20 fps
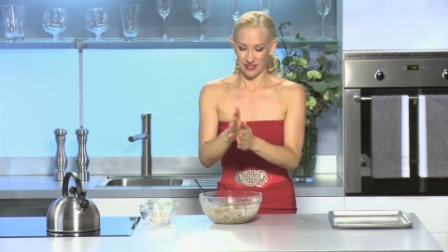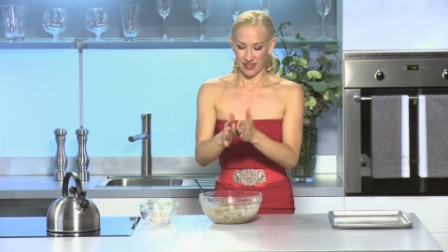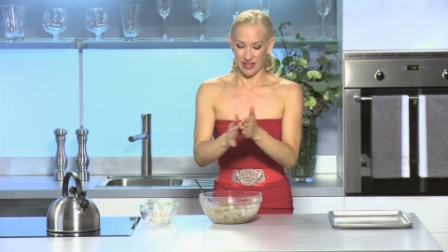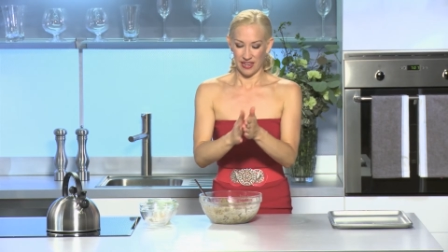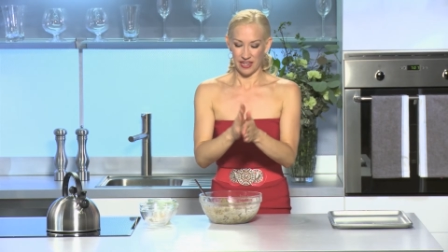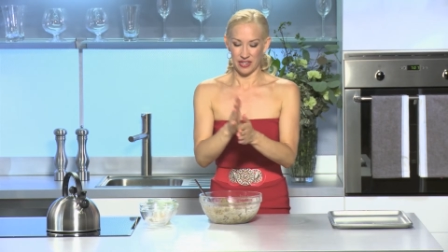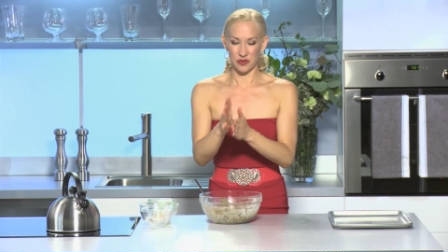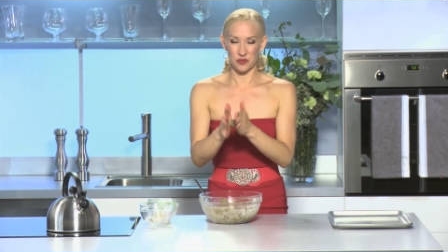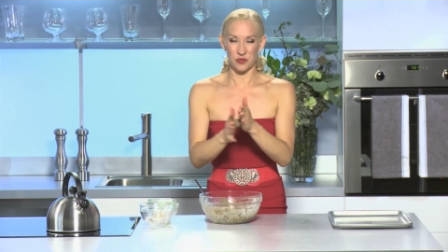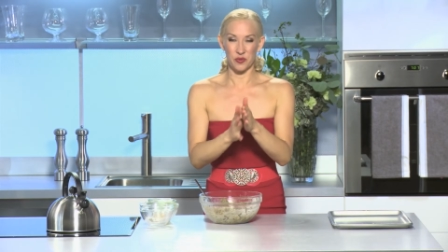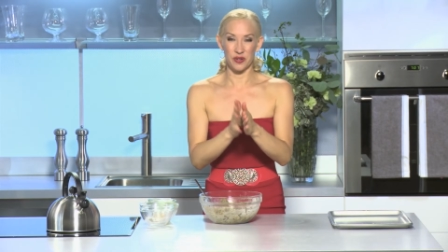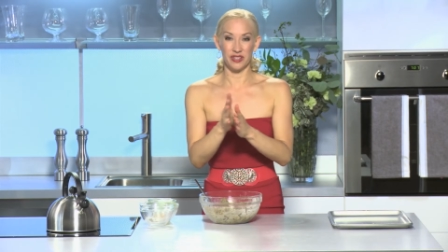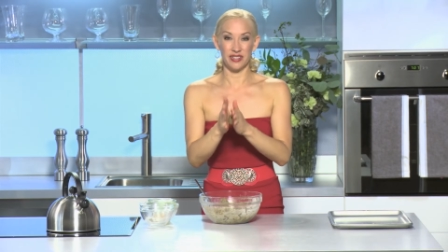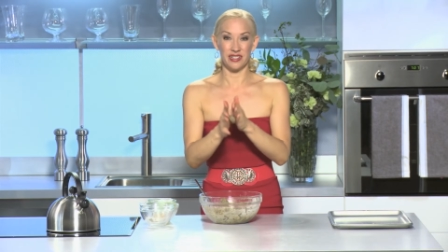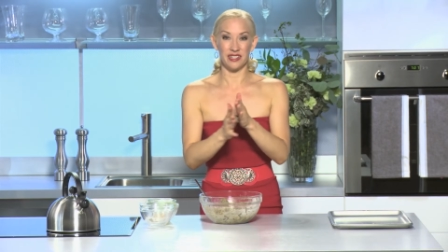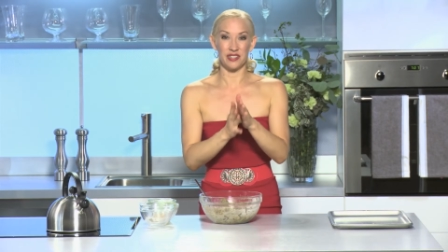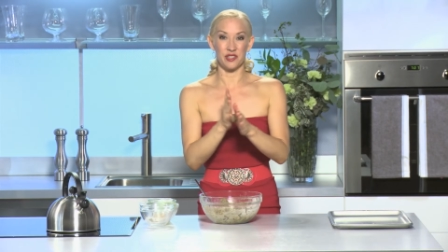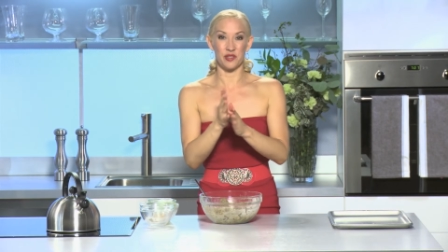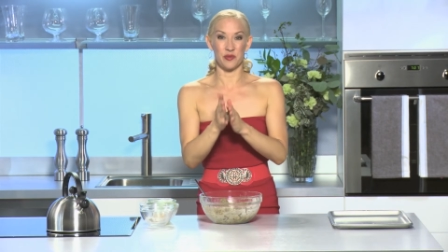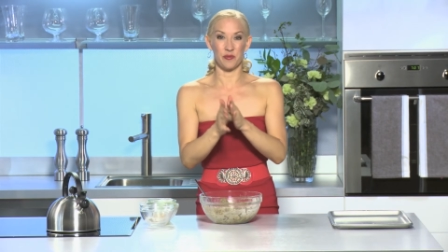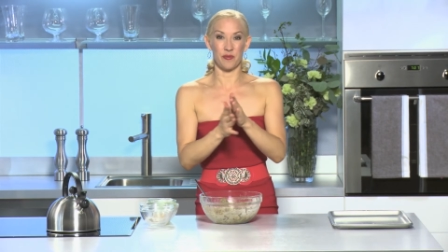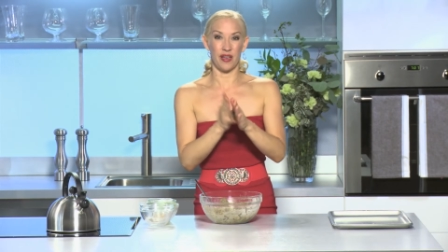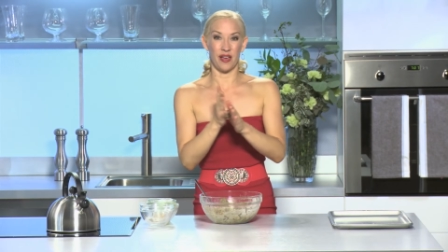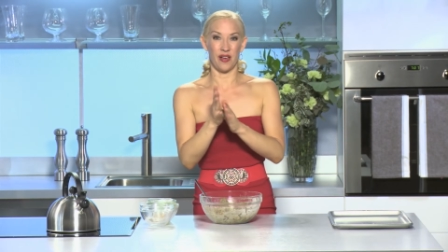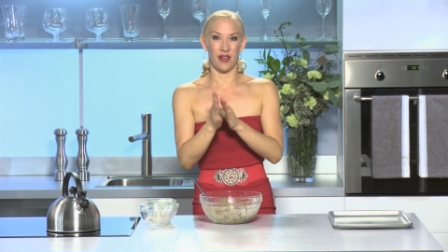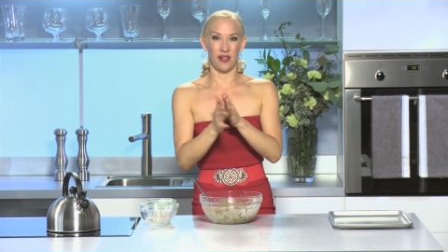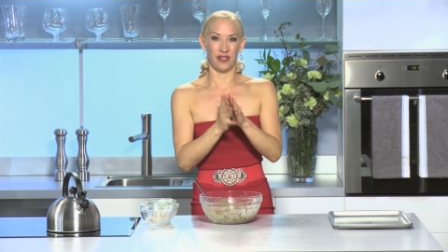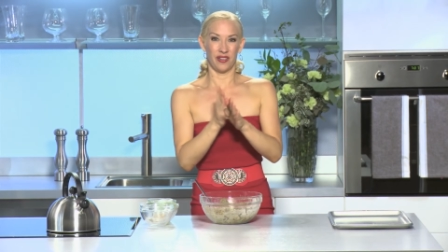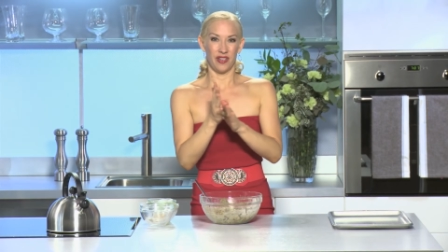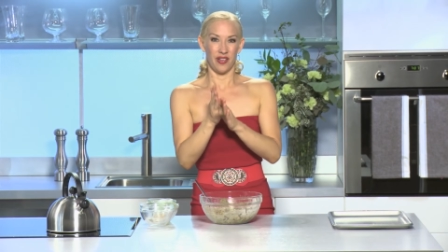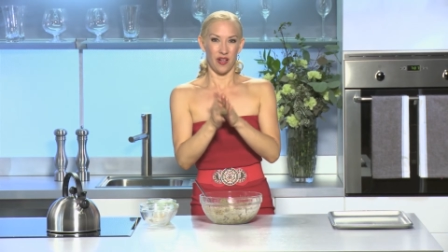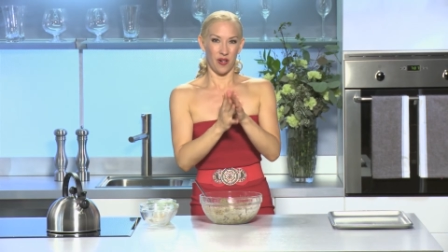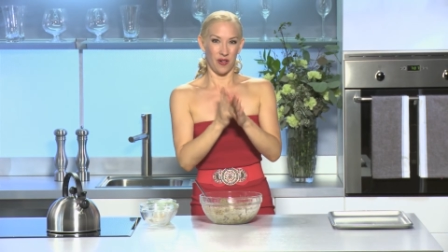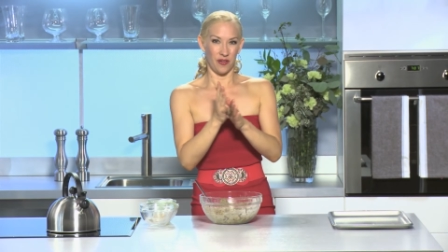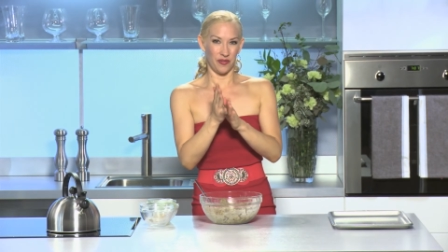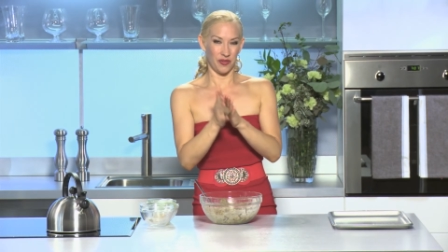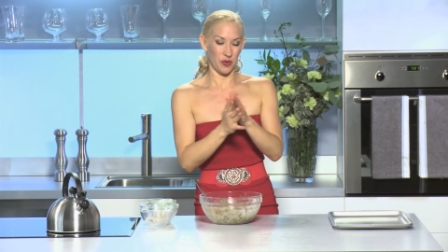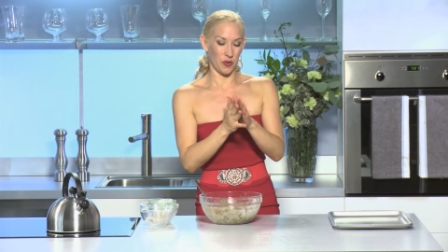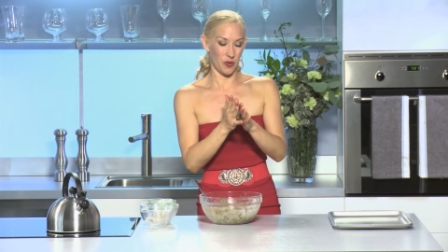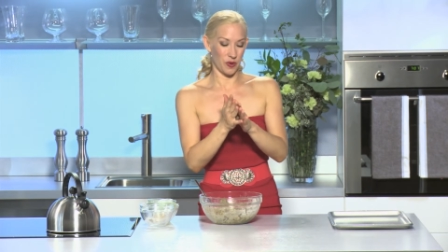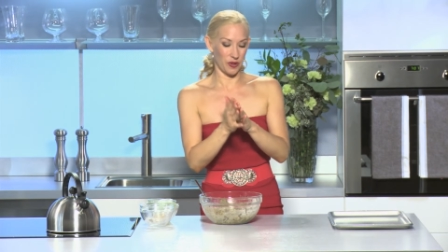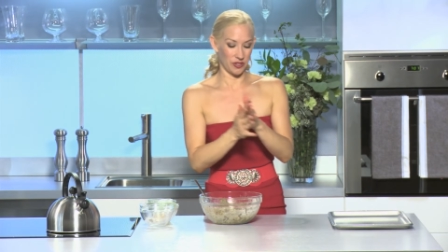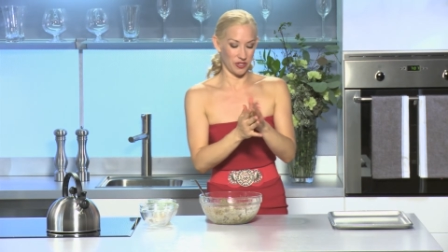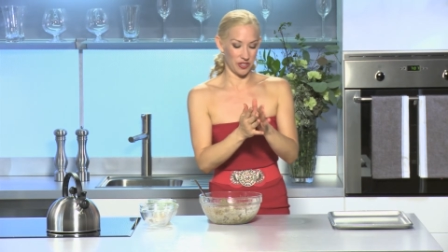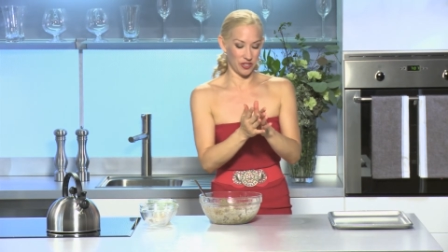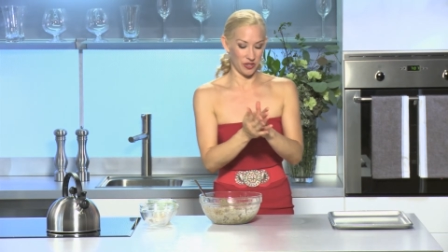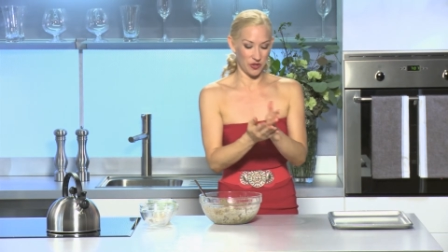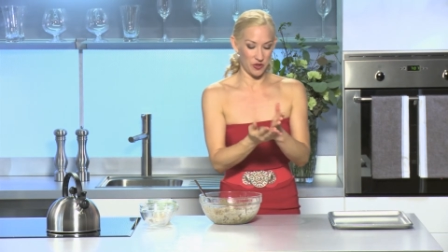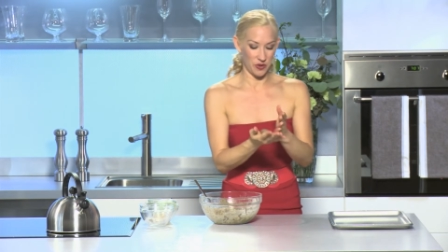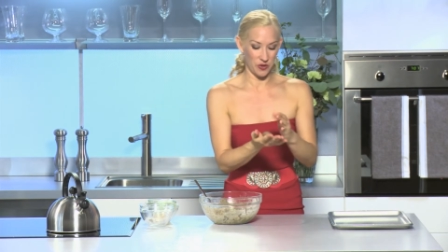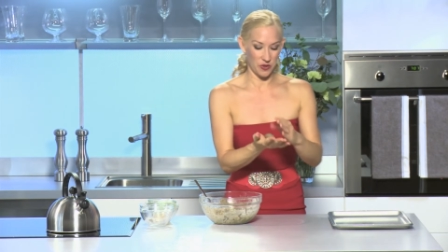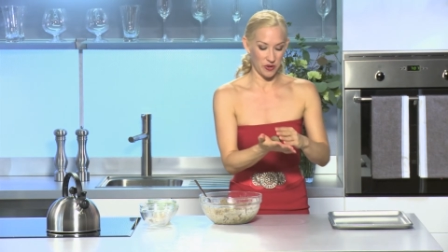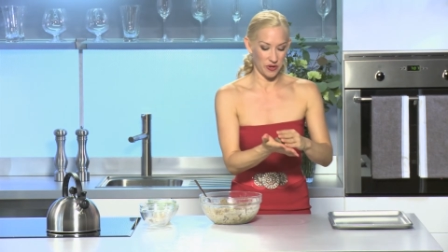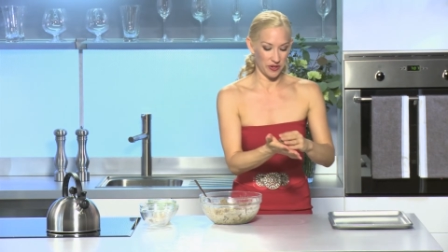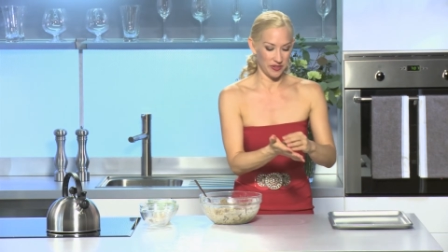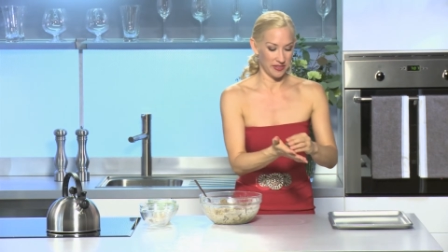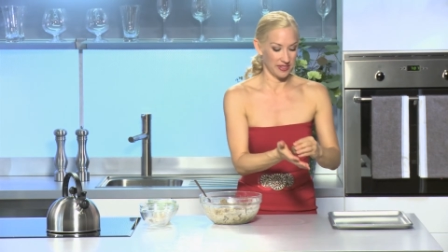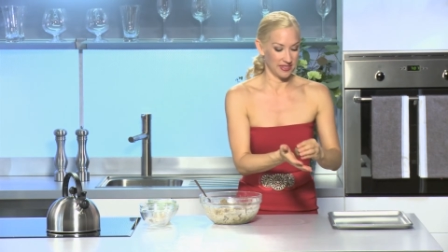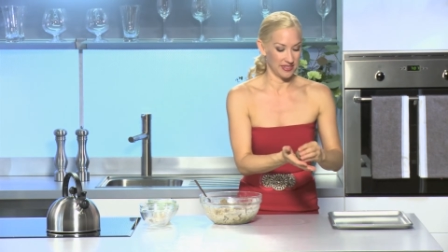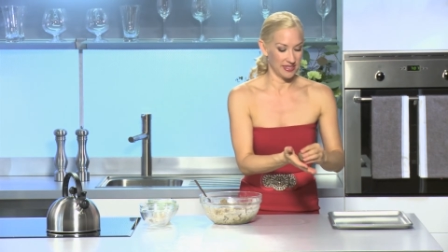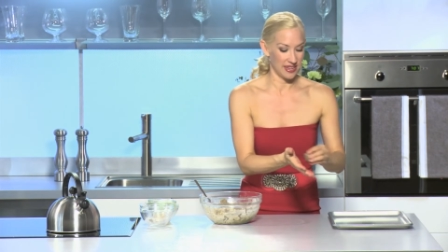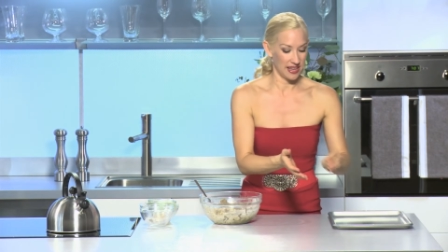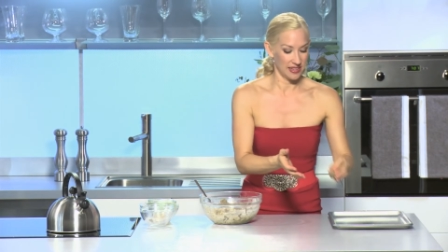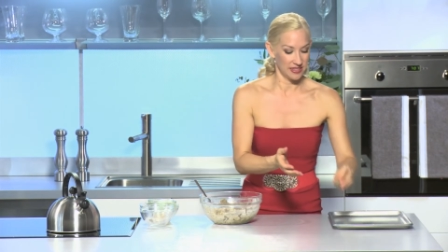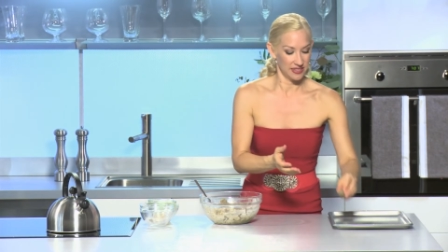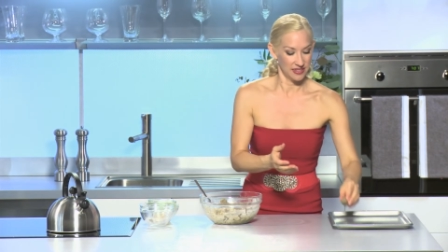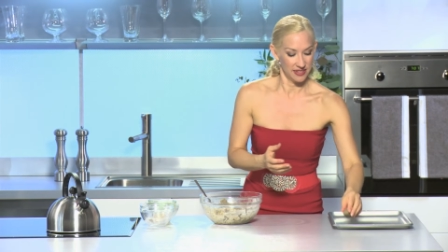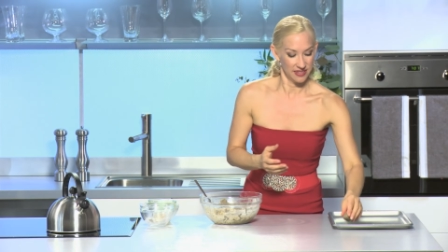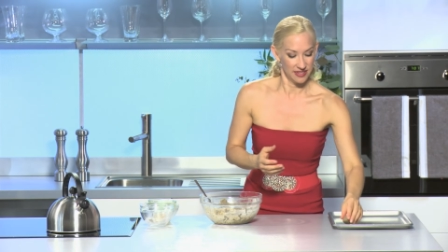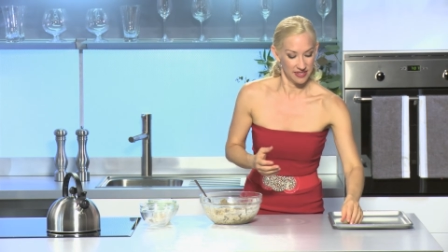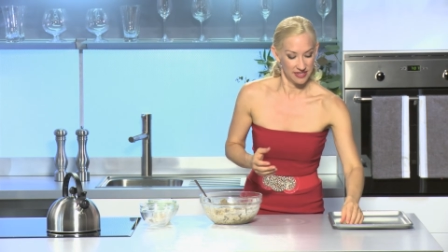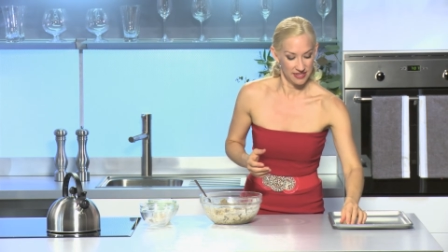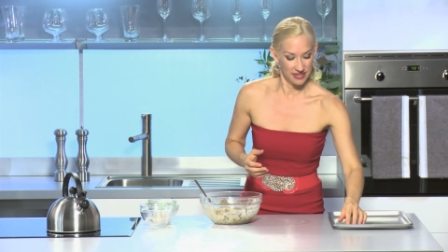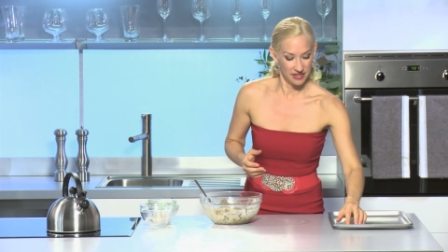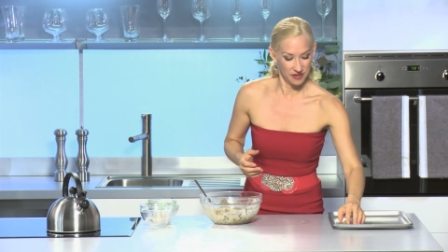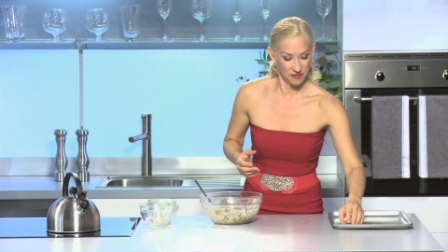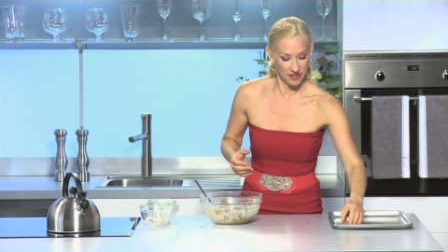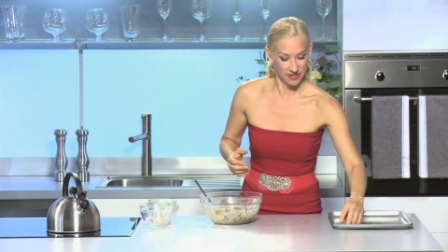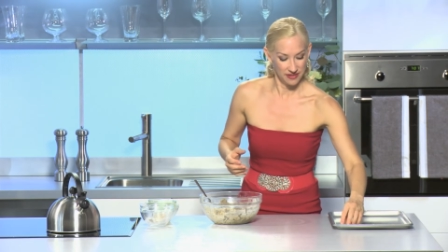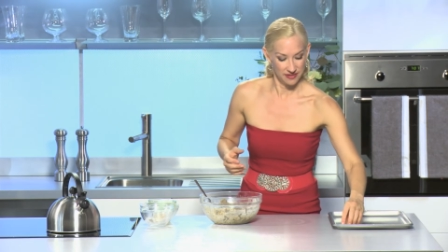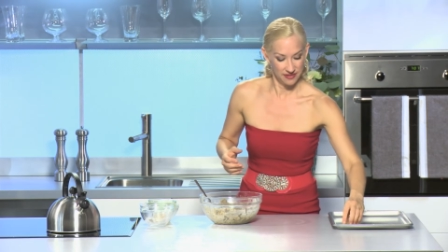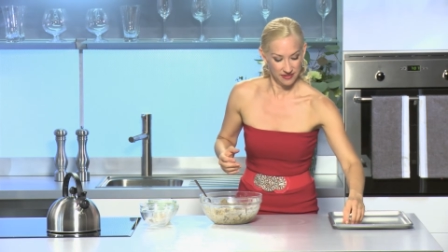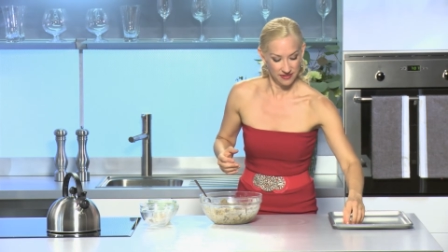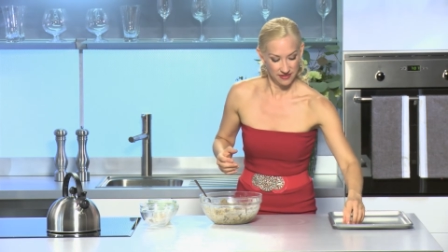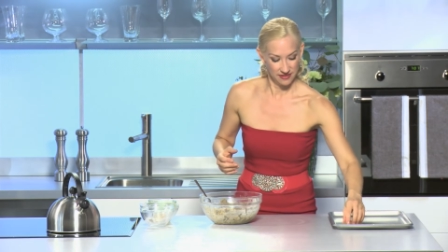I can really smell all the orange liqueur and the zest and the cinnamon.